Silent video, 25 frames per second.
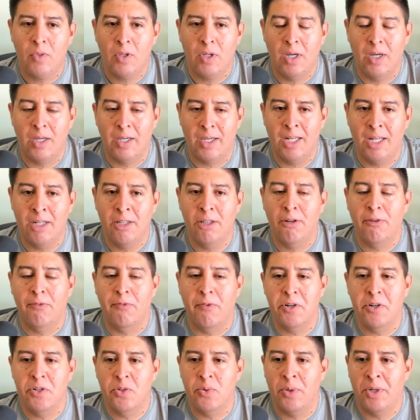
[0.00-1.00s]
Again, the
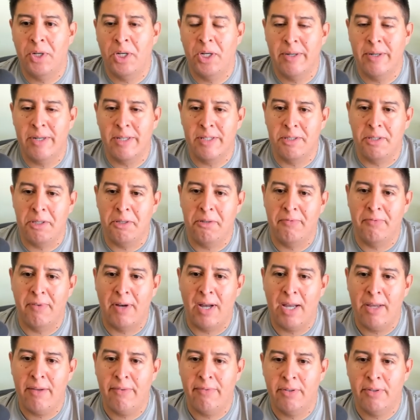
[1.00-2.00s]
first one here is
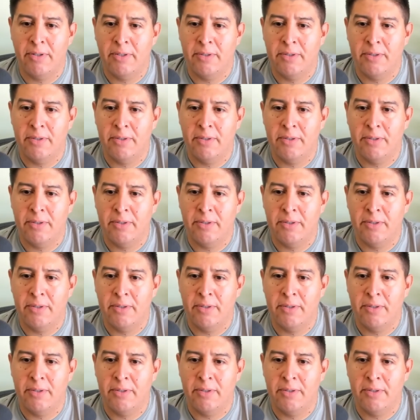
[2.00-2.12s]
c5.